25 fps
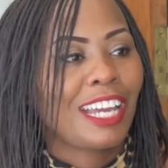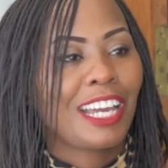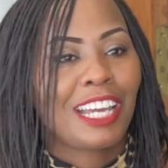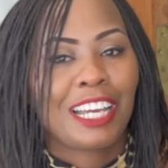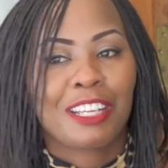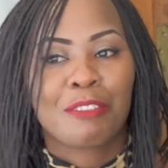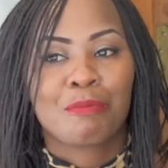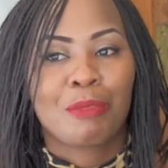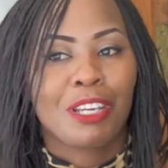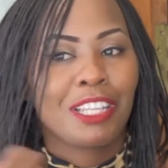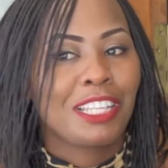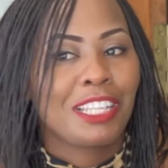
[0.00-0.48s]
by
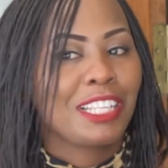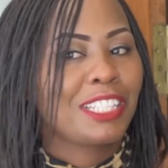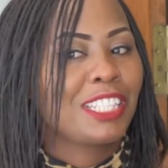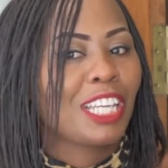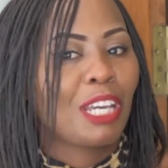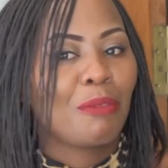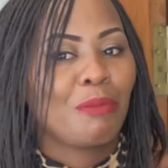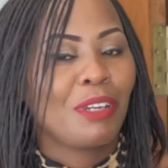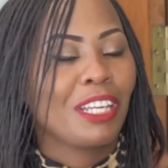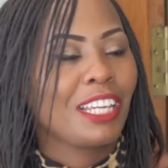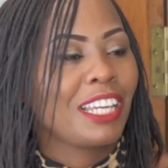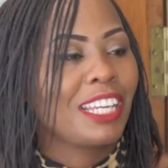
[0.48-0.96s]
the time I
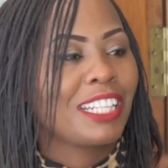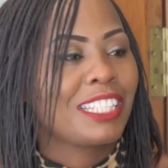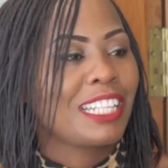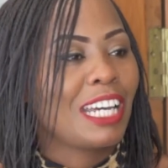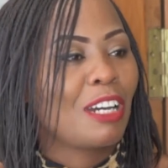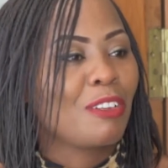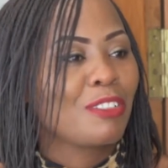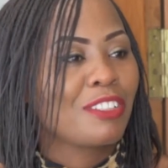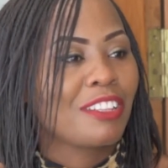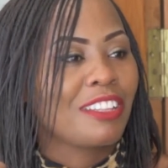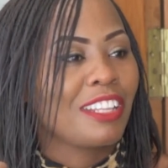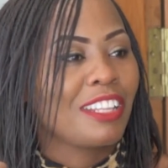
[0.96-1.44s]
get out
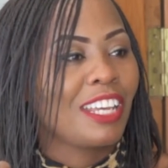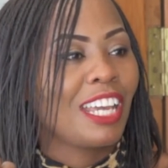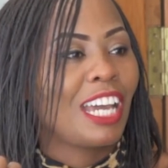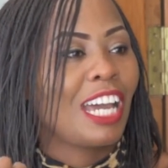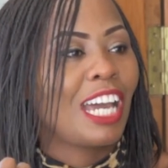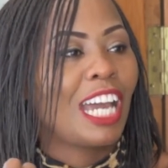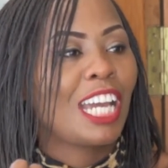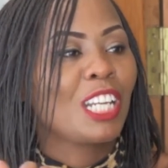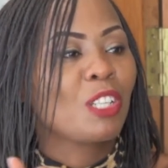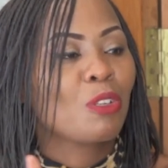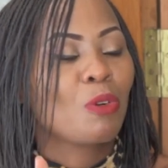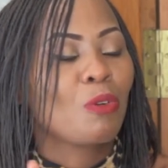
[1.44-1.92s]
there, I don't
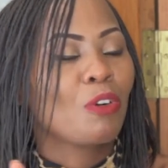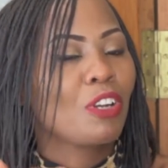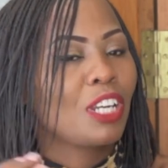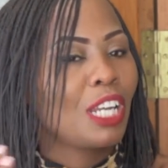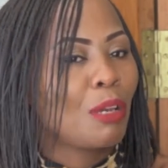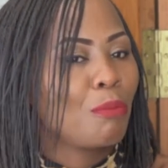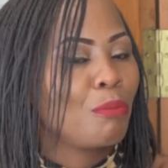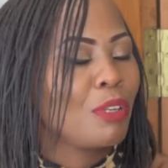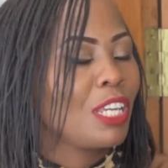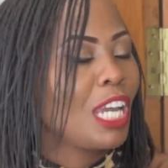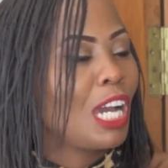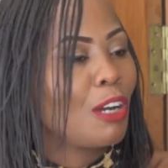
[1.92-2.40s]
want to be
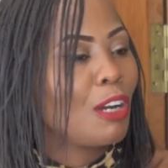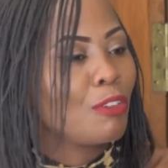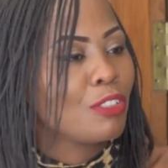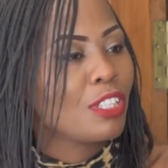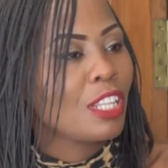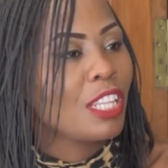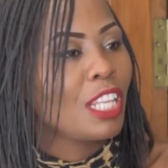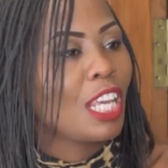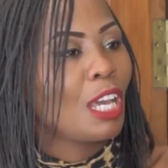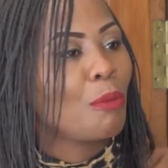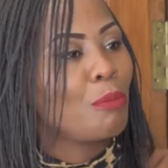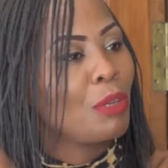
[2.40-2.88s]
out there,
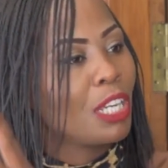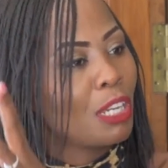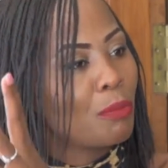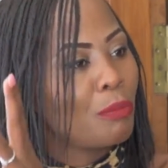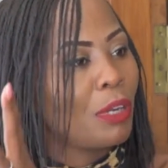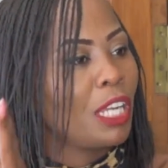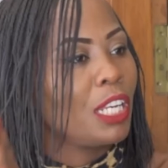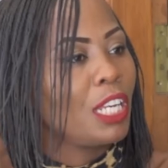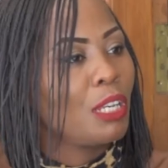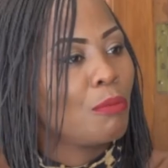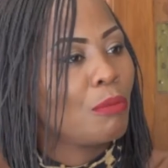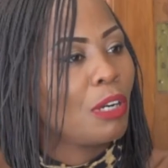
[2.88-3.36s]
make my name
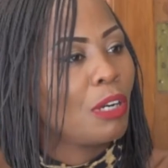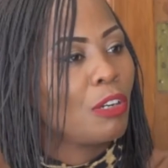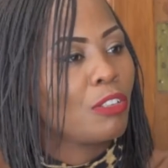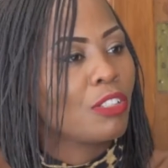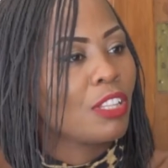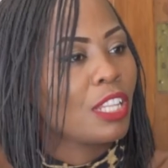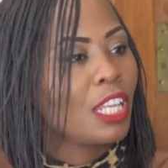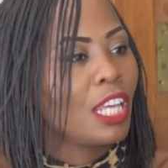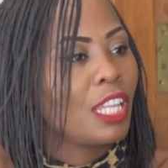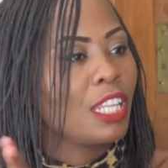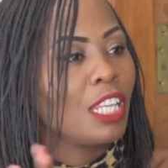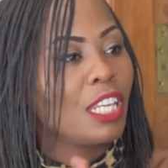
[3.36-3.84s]
out there, and
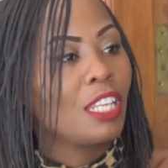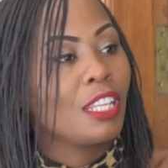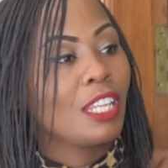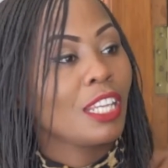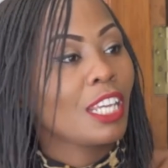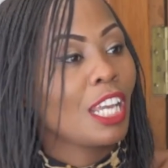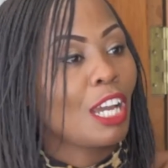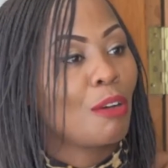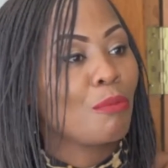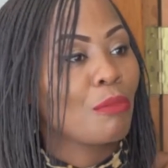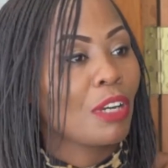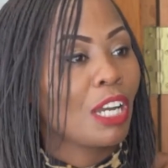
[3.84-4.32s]
then they come,
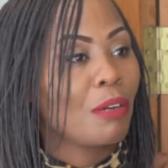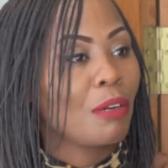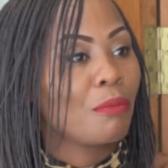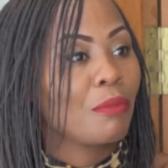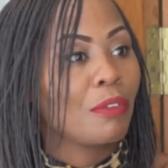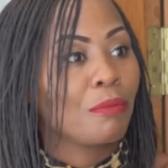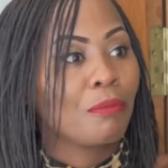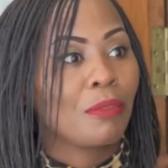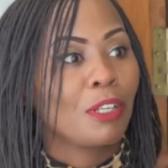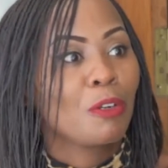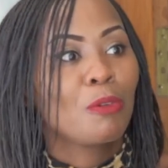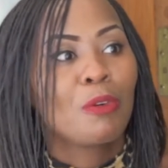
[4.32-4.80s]

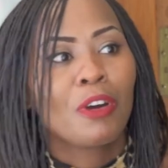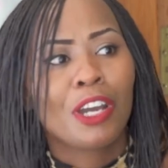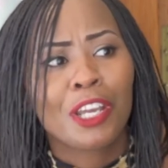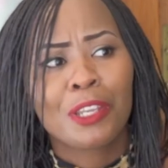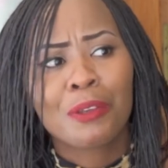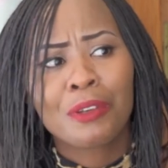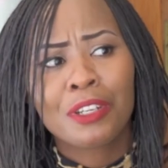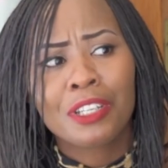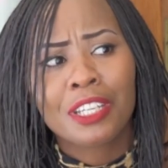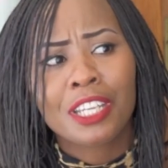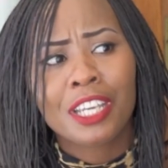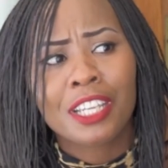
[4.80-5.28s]
who are you in
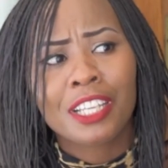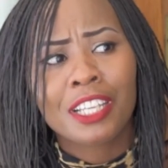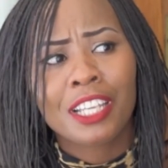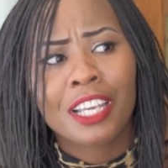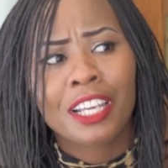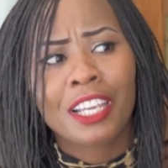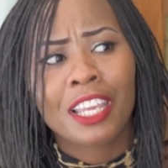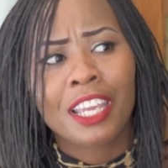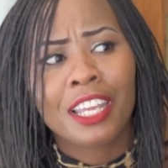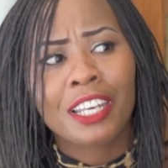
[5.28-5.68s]
Kenya again?